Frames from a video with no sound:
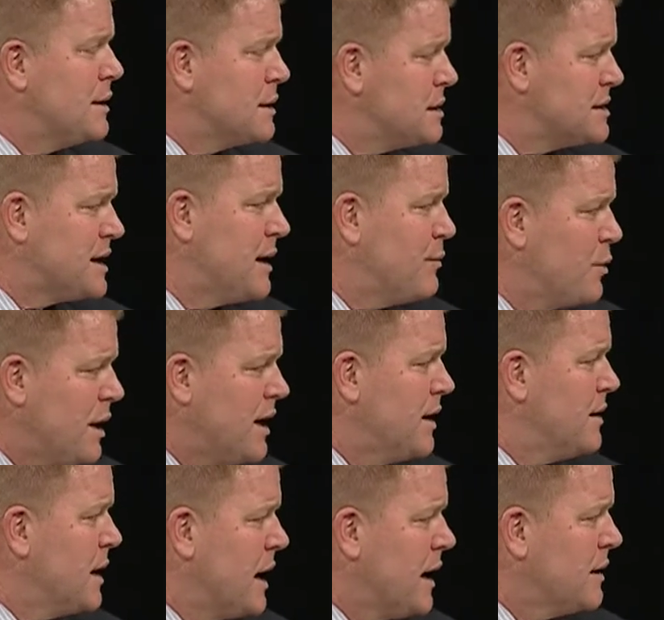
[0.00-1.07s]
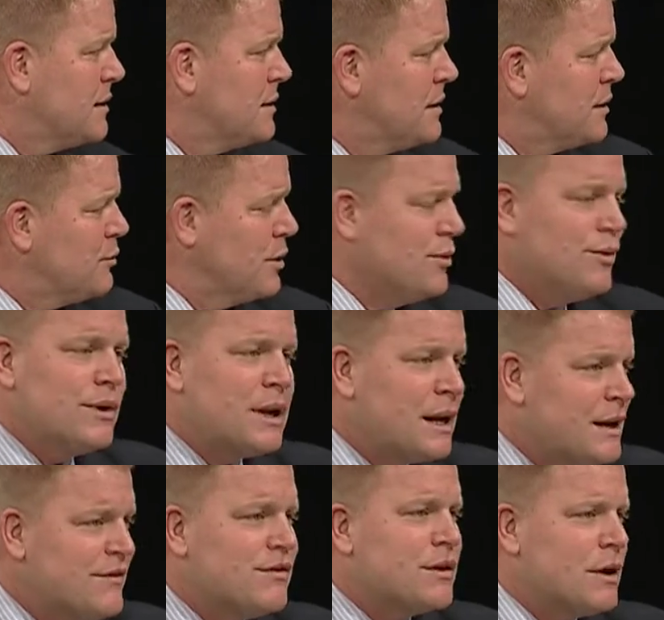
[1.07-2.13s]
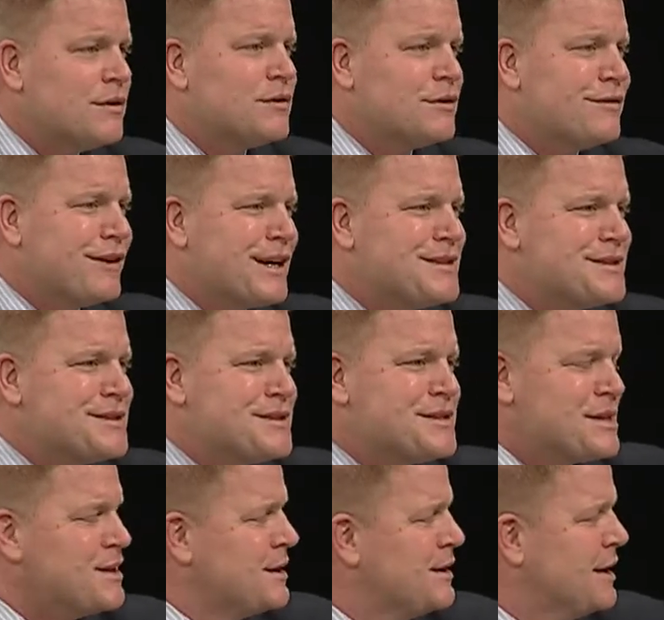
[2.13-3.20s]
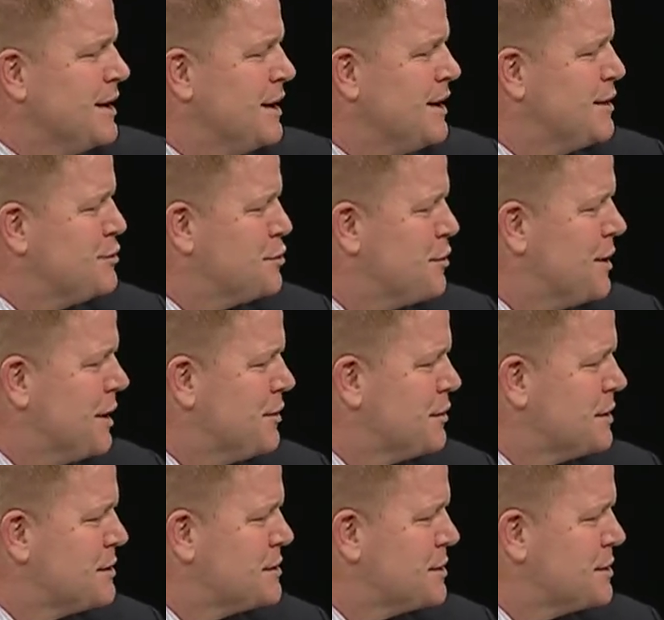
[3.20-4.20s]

in the same way that we would any of the other devices in 200.